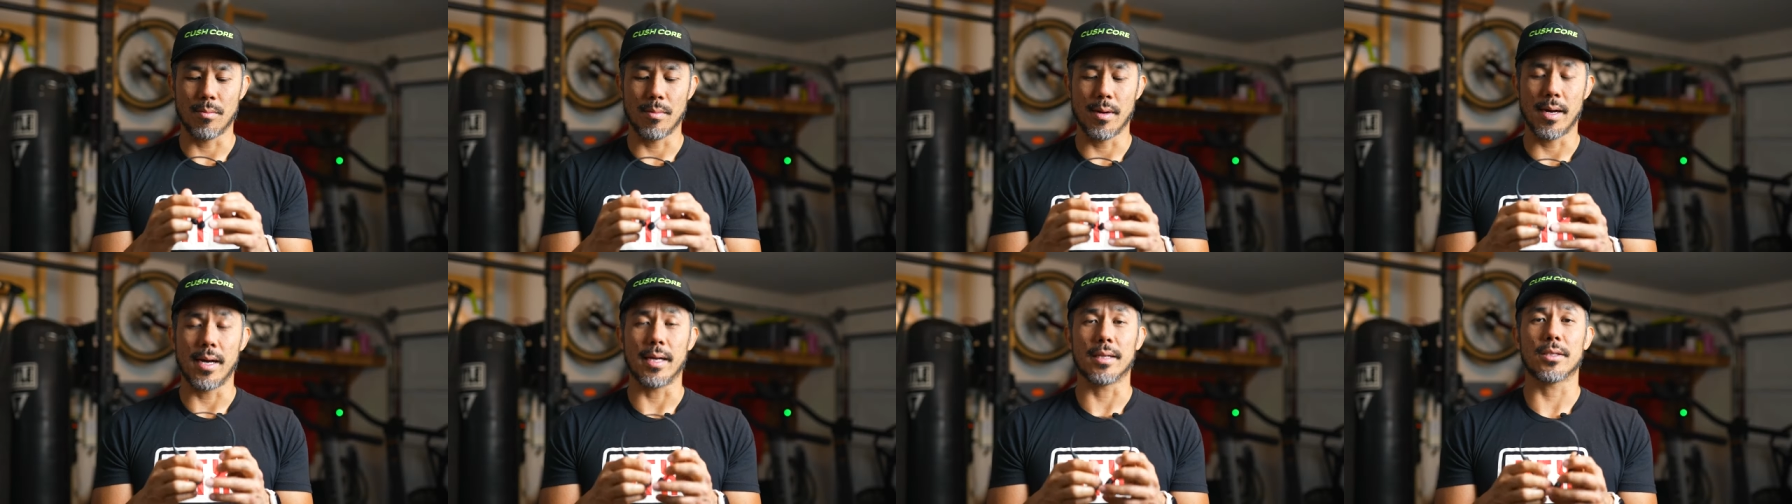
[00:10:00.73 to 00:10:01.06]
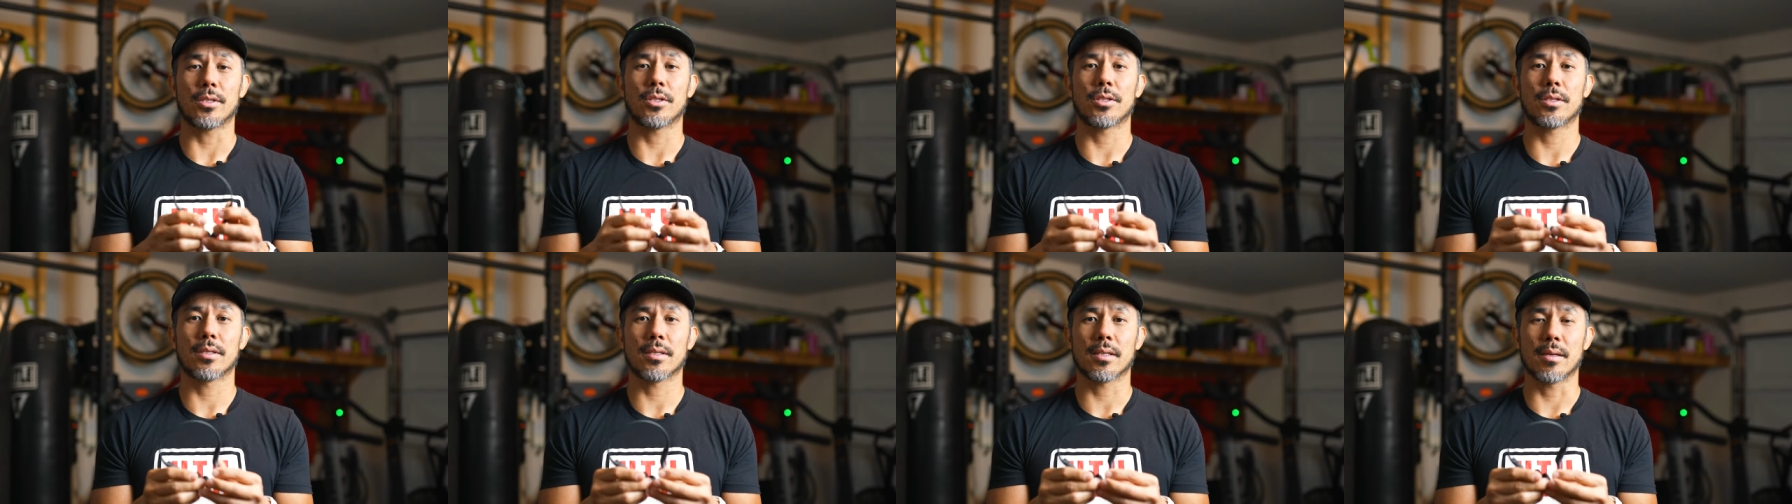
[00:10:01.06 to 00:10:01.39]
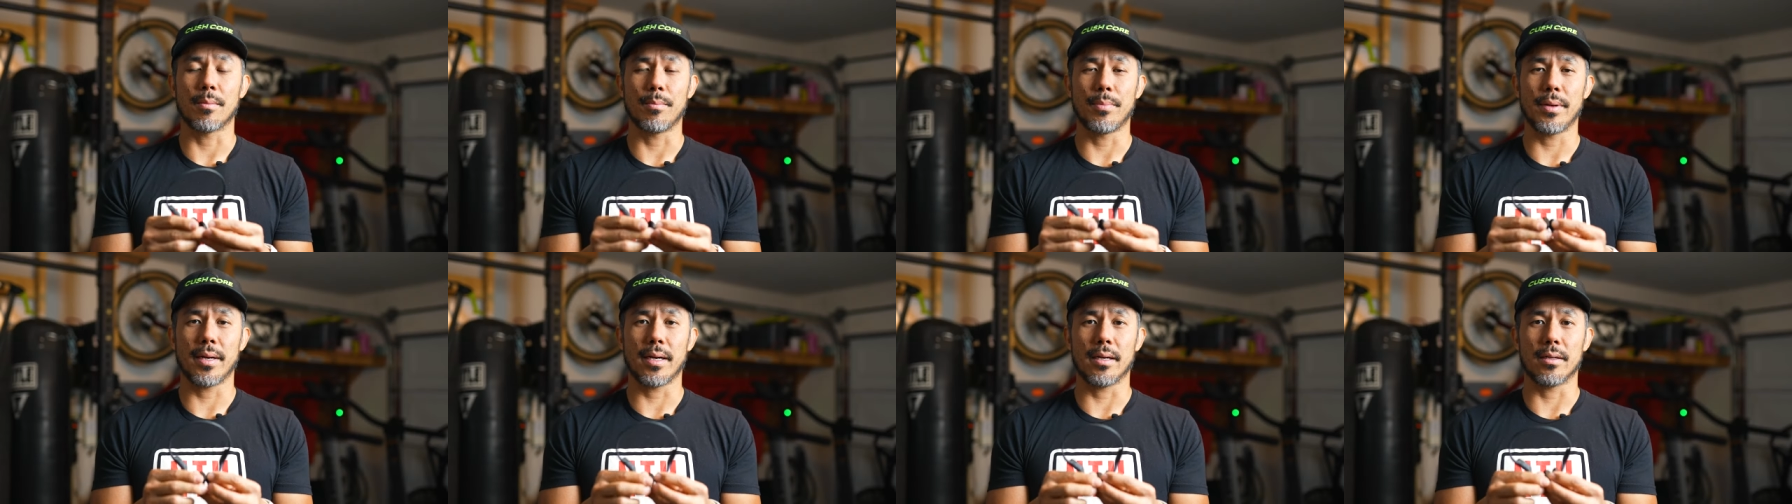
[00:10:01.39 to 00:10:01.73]
much
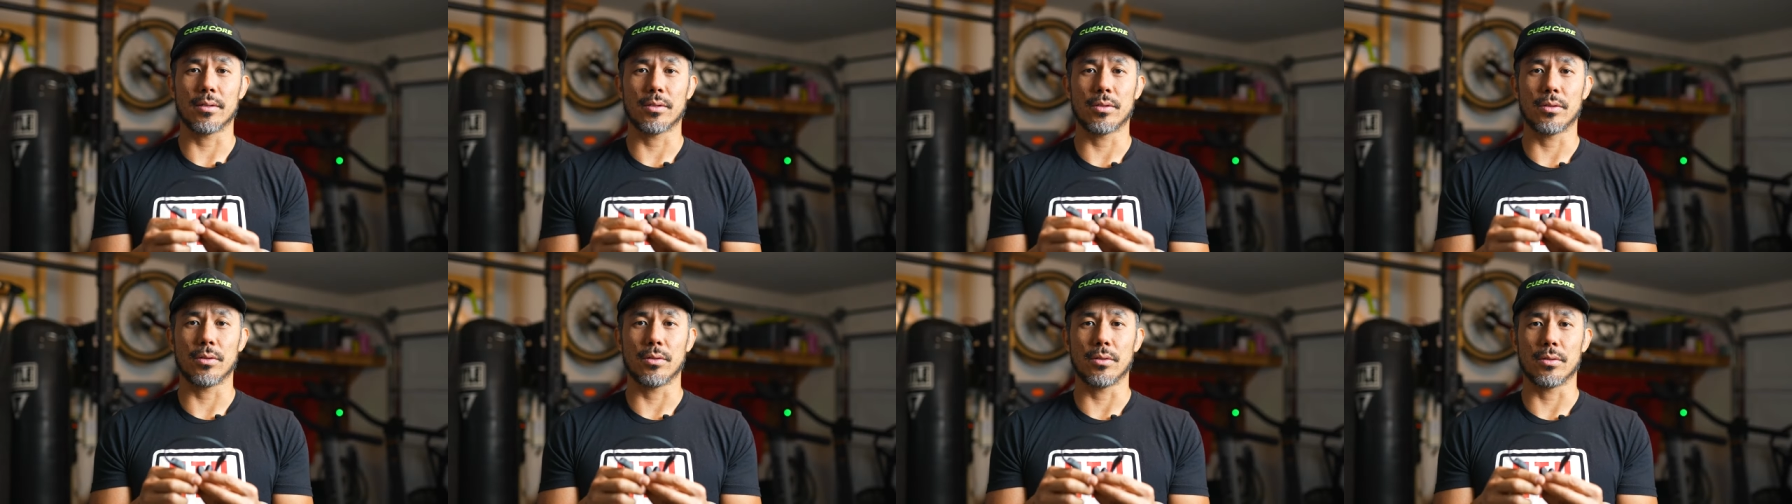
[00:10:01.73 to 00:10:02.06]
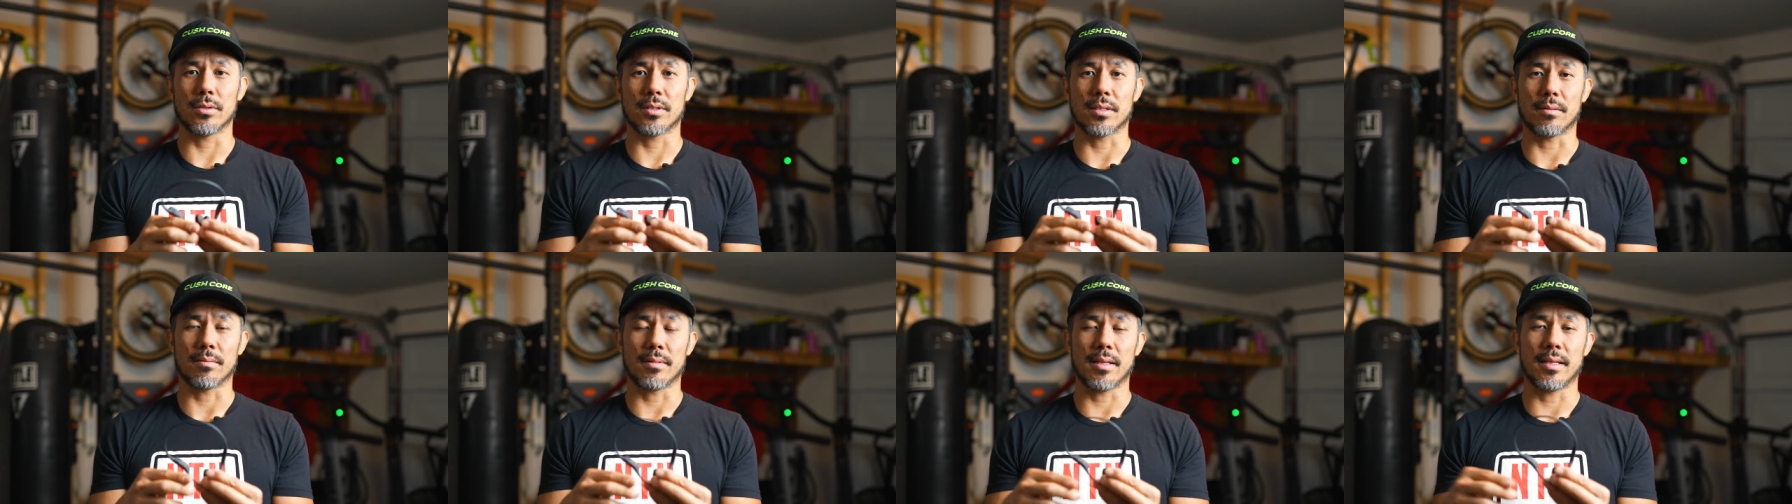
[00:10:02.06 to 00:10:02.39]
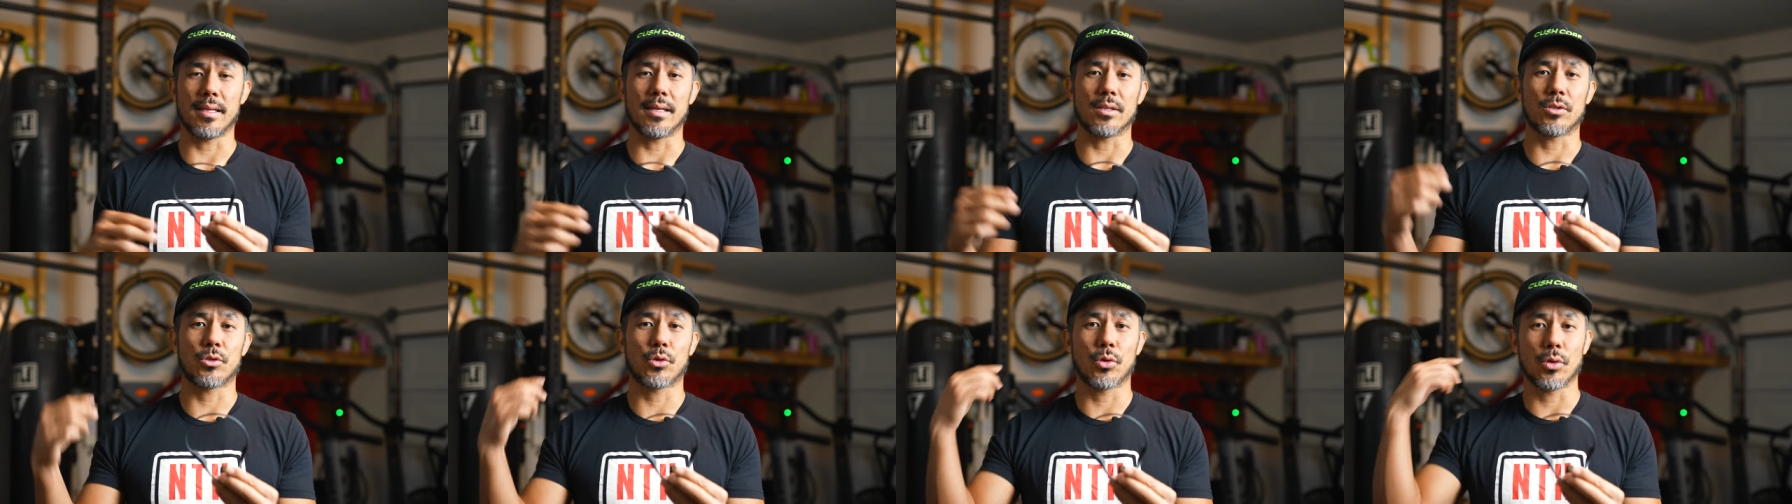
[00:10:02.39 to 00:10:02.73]
compared to something
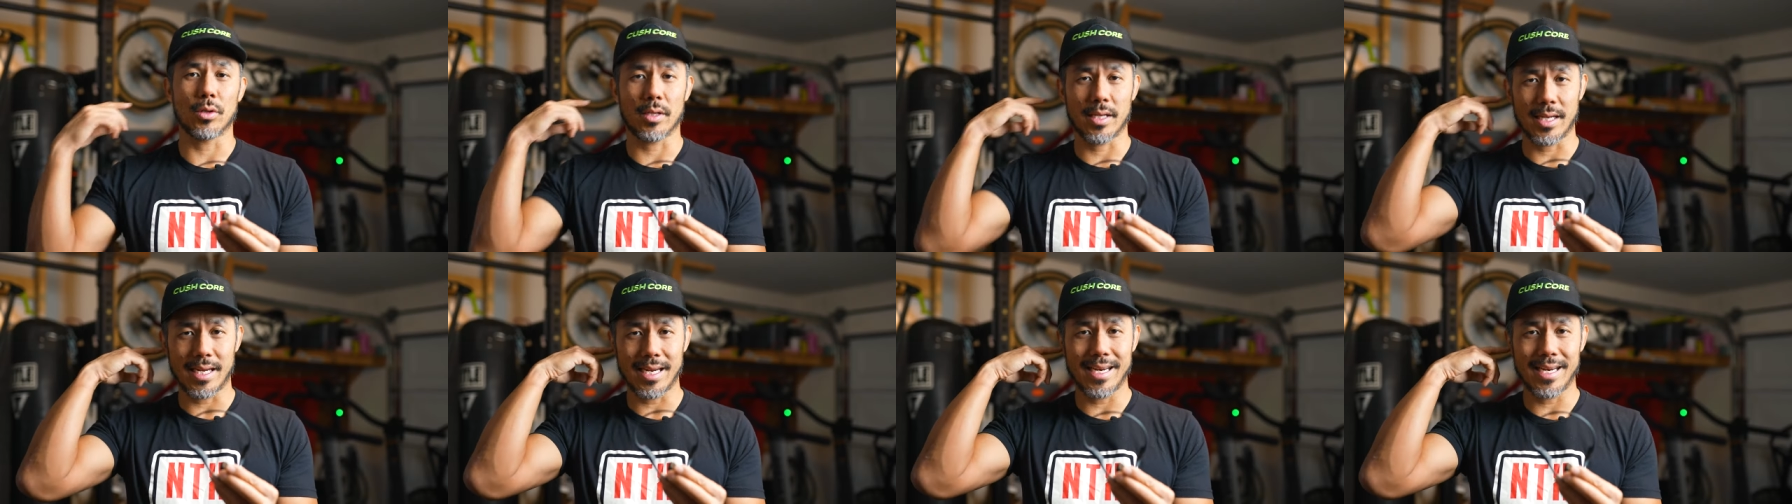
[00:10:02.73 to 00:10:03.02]
that's truly